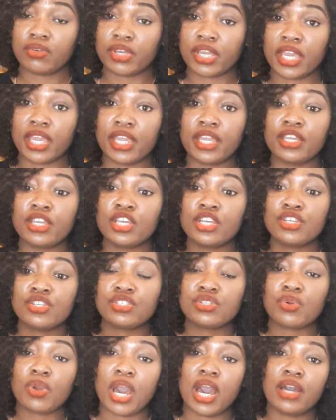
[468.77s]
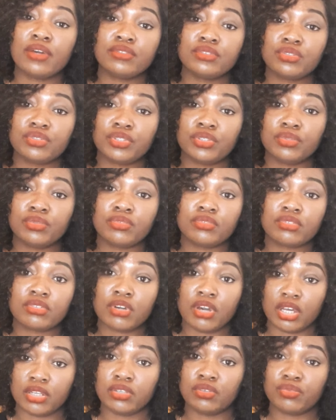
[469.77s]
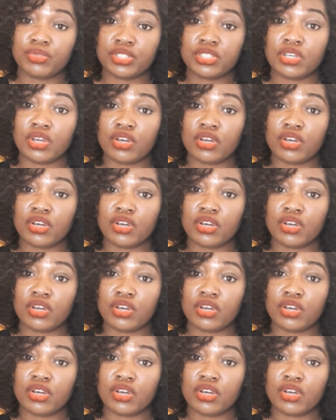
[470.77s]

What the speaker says: Okay, so how do you cuddle with